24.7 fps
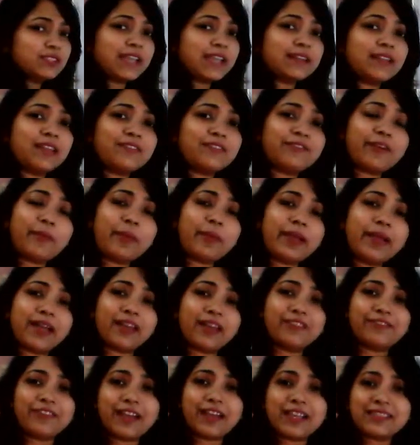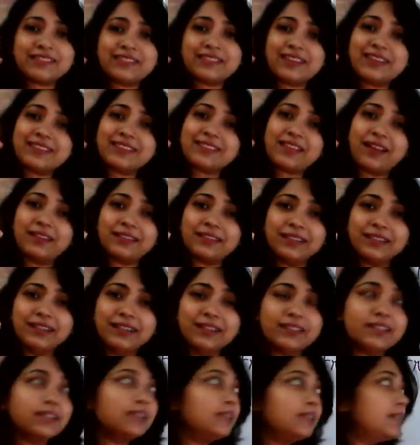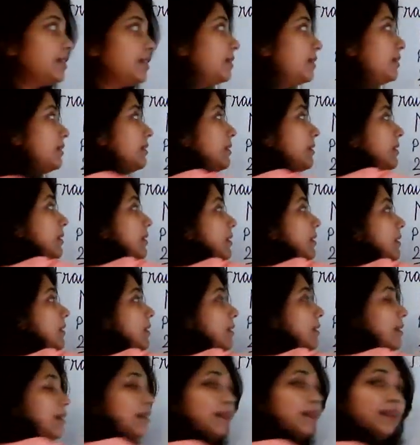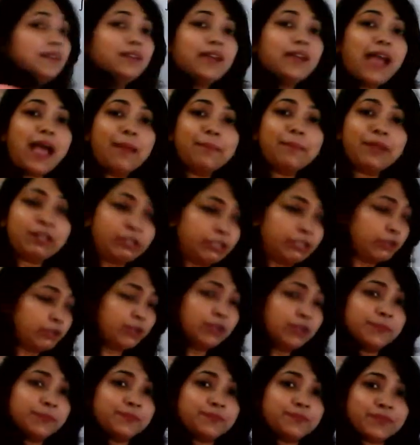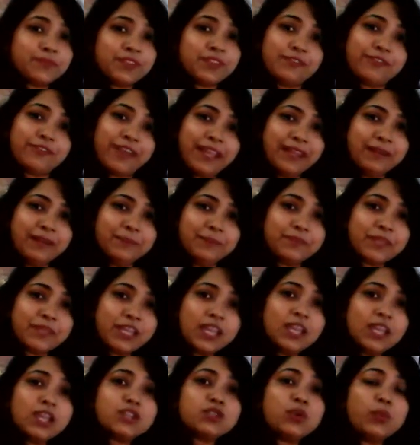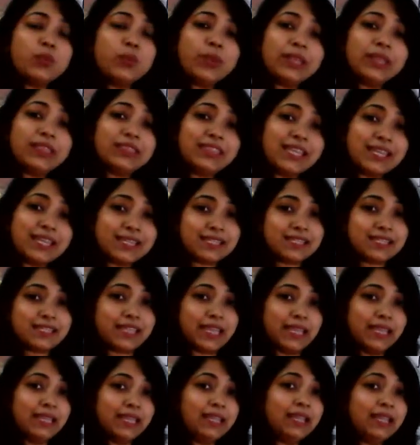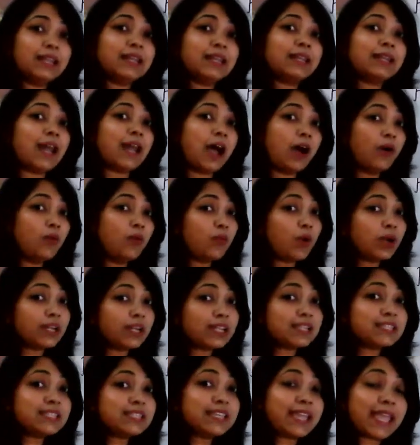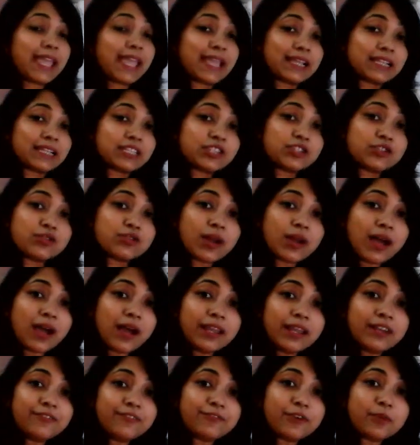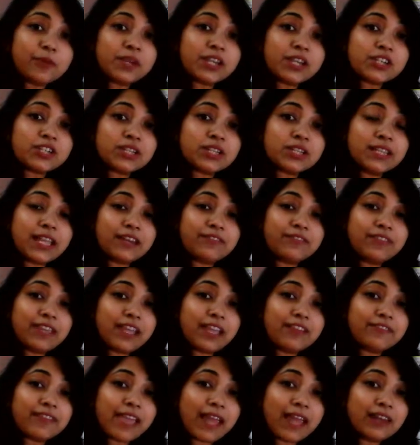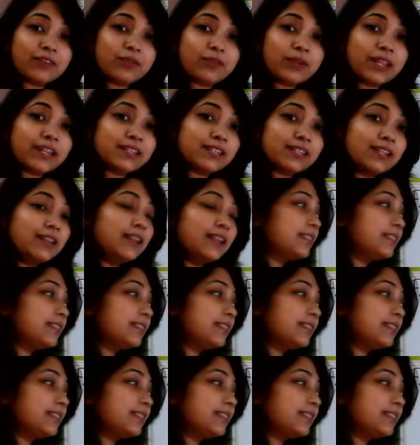sin alpha by alpha as the resultant amplitude, right? So with this thing, now what is the extra information that we have calculated?